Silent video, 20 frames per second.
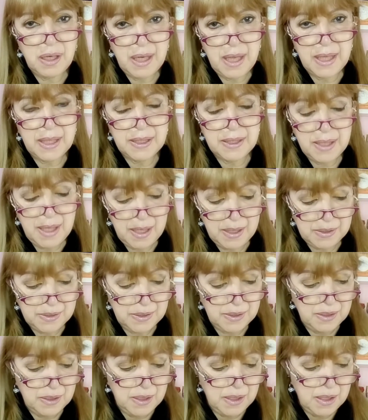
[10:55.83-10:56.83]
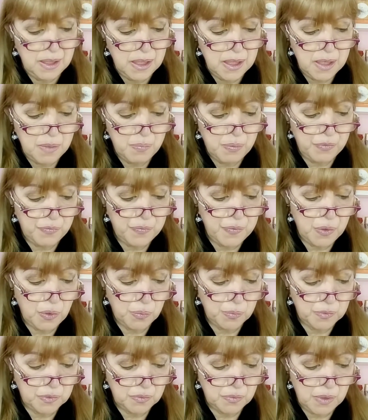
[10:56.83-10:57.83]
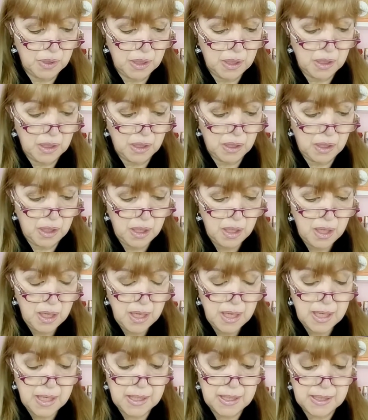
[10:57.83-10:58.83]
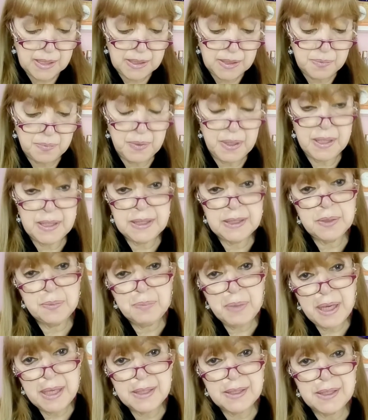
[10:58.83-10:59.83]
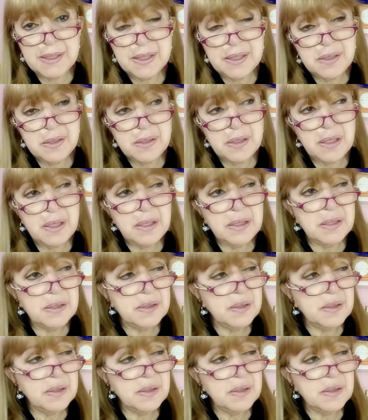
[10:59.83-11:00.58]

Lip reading: like that in perfumes. It is very spicy. It